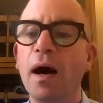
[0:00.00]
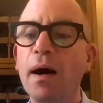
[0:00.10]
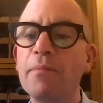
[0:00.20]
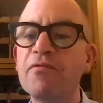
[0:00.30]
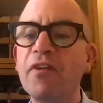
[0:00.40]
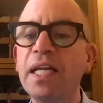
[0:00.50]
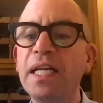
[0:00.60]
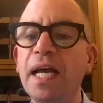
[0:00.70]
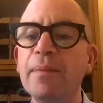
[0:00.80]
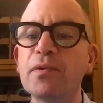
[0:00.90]
I'm
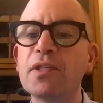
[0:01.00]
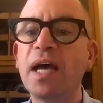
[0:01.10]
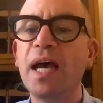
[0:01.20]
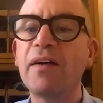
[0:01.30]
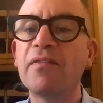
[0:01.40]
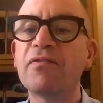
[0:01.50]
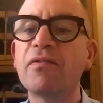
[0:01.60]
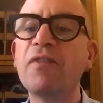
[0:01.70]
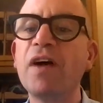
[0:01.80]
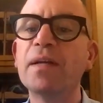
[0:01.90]
finally able to have
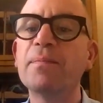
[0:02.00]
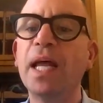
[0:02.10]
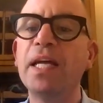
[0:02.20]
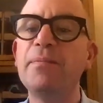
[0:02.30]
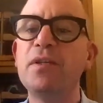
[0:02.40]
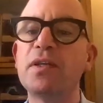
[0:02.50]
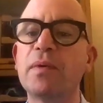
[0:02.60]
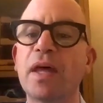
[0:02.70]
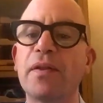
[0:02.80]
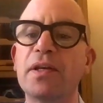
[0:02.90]
fun playing music
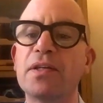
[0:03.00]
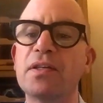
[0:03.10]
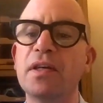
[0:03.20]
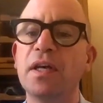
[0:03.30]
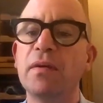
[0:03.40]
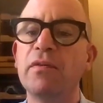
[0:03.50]
with others.